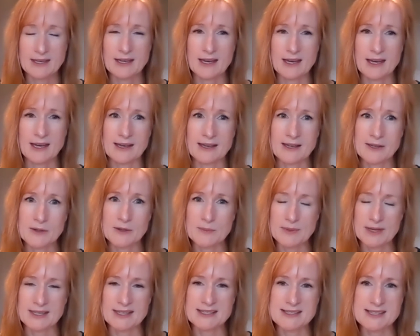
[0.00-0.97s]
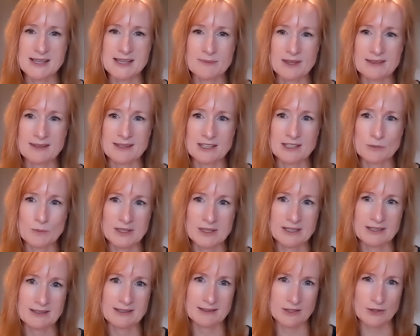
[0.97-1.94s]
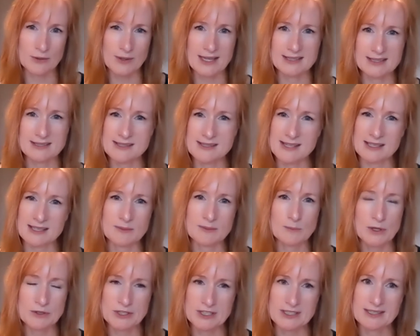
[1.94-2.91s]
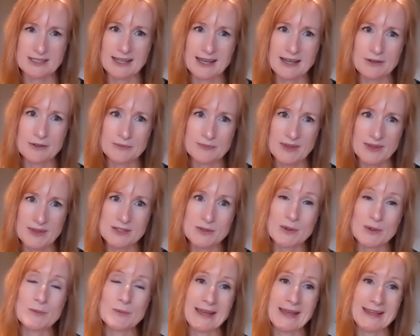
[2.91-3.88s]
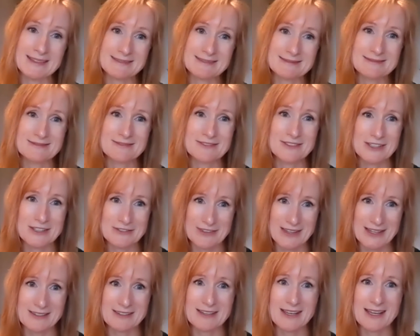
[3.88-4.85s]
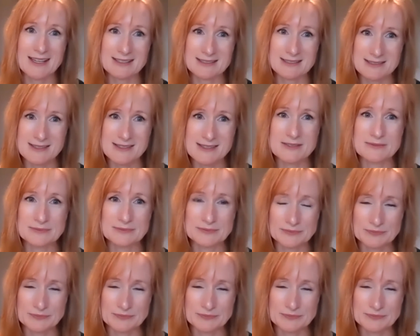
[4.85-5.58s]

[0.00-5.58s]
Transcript: Yep. Um, and it's something that you want to go ahead and set in motion now as we wait for the final guidance.